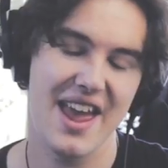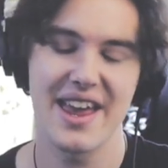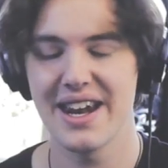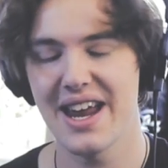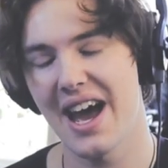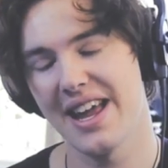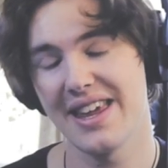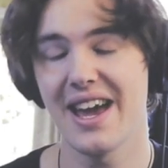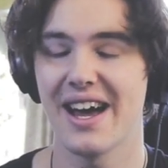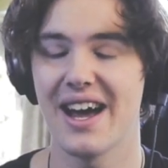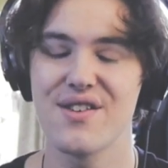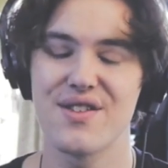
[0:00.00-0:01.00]
And uh, yeah,
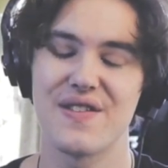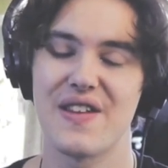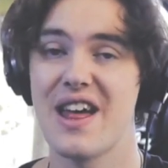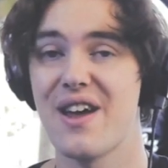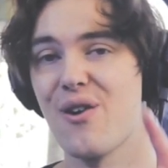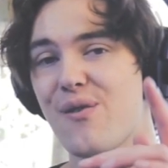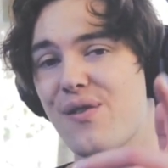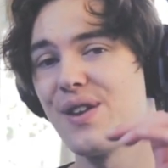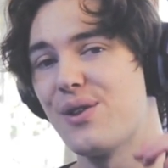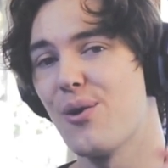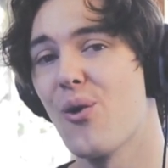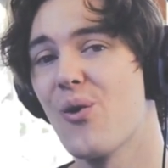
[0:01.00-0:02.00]
other than that, hopefully
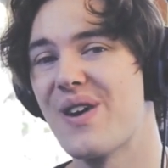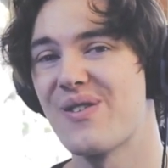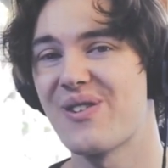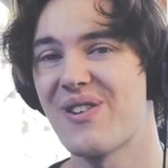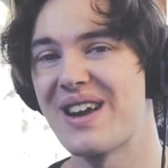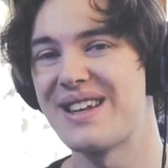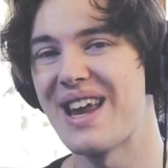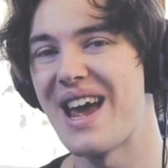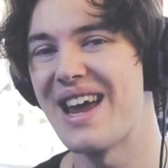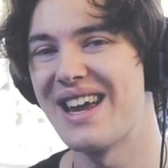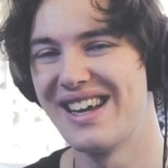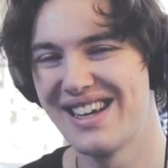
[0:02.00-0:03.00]
you all have a great
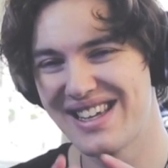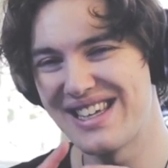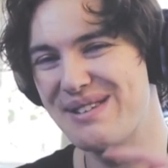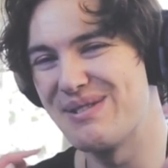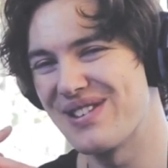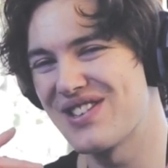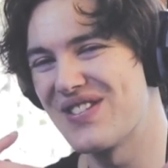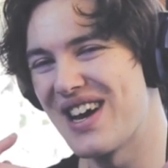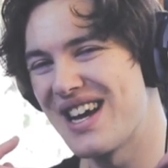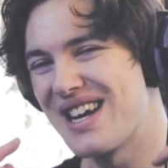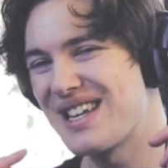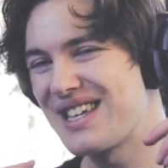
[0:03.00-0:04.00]
day. Keep on
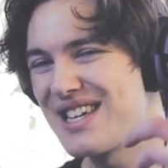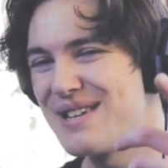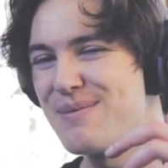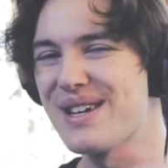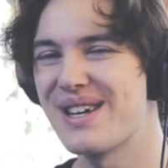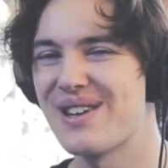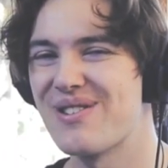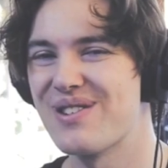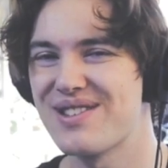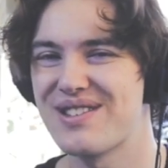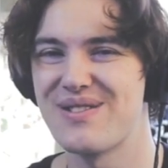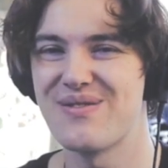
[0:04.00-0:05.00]
smiling, keep being
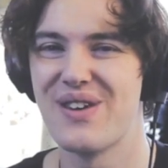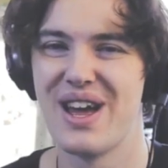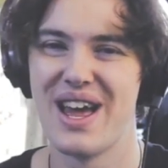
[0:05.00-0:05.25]
awesome,